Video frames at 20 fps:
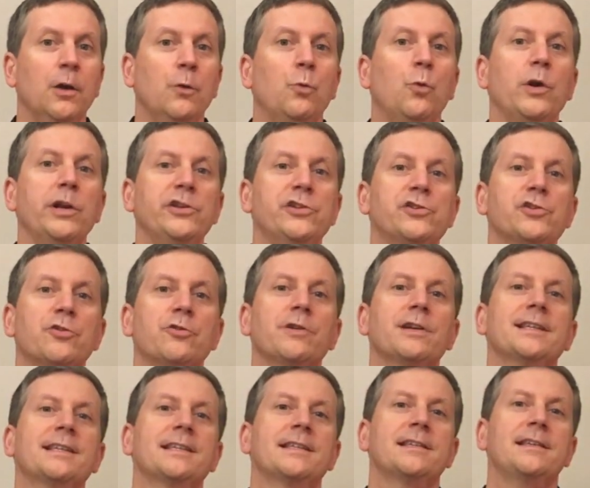what you're
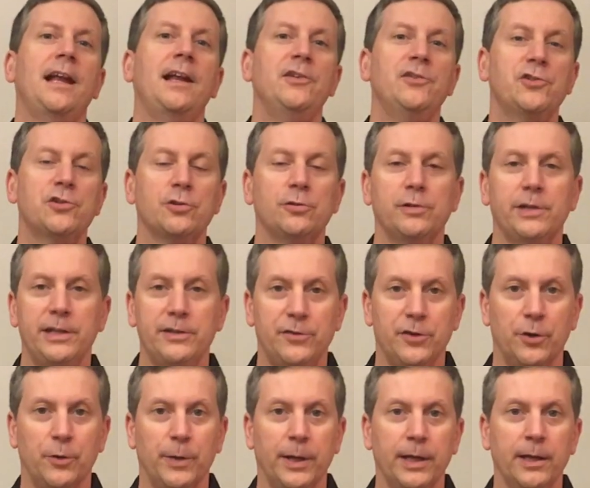essentially
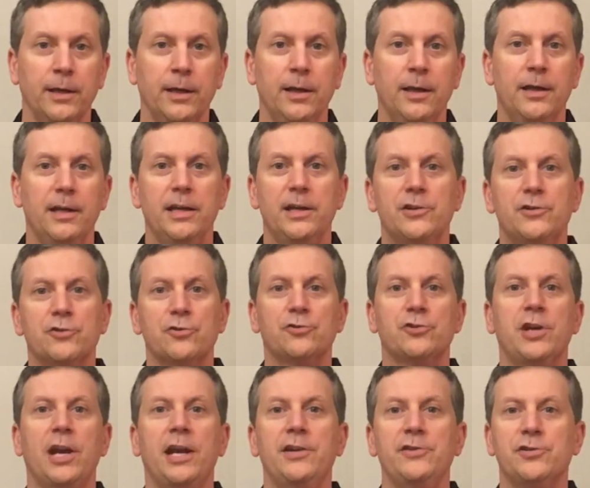doing is you're
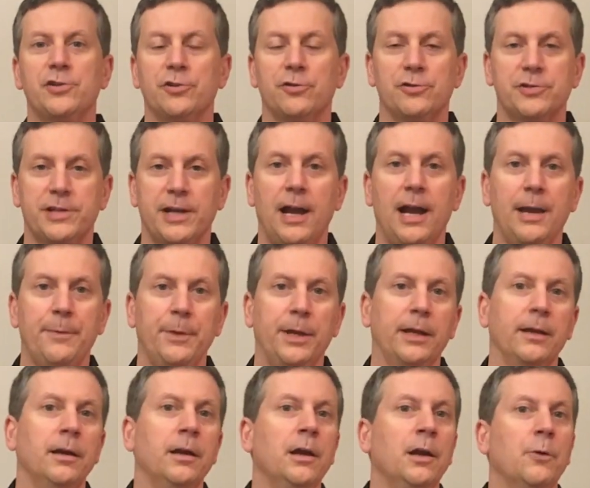changing your
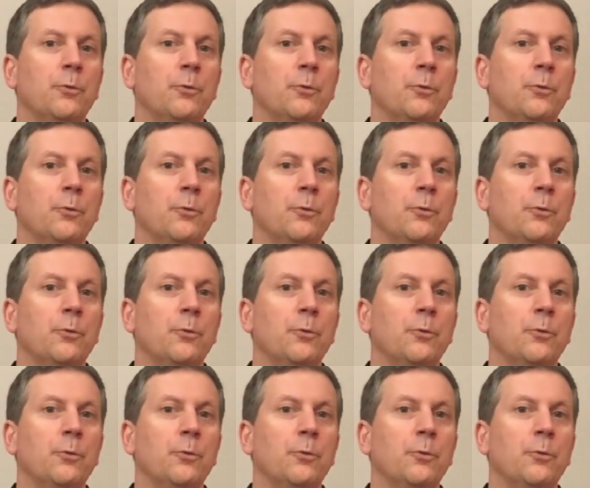timing.